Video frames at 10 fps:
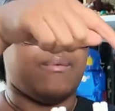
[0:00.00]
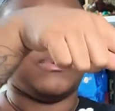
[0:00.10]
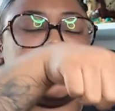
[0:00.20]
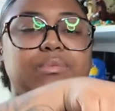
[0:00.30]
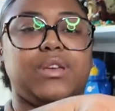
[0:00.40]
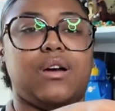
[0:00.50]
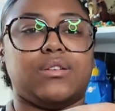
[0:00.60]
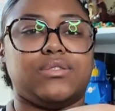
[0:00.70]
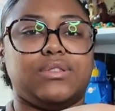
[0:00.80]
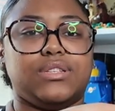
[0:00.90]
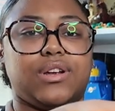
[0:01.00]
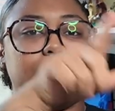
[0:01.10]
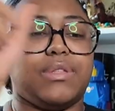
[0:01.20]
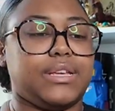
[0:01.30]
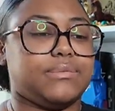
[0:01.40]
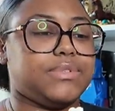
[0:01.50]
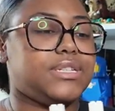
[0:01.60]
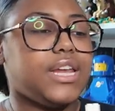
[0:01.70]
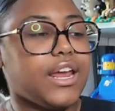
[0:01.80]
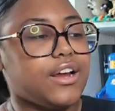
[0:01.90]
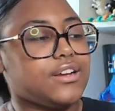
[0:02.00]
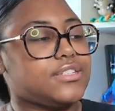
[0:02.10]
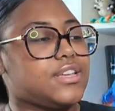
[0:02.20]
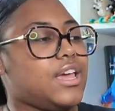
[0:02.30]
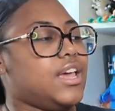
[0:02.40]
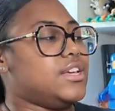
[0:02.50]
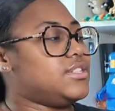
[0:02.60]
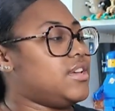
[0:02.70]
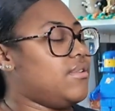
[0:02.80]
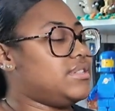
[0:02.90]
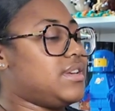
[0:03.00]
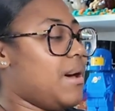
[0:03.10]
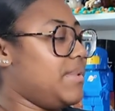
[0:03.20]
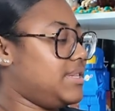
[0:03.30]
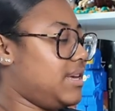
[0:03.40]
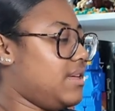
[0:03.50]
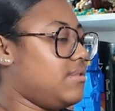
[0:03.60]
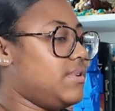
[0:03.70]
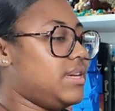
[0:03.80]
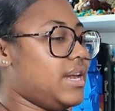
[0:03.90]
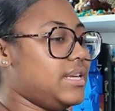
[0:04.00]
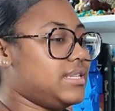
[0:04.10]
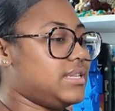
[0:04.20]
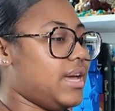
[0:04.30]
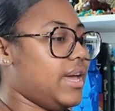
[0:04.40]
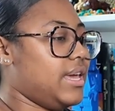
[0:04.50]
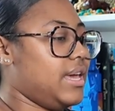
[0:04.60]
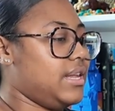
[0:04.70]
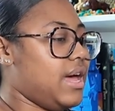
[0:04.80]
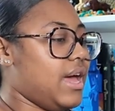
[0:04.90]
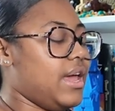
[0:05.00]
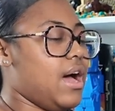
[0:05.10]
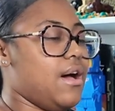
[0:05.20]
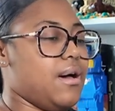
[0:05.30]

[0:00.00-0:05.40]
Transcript: I'm assuming also these are going to be like some stairs, so coming together really nicely. I can't lie.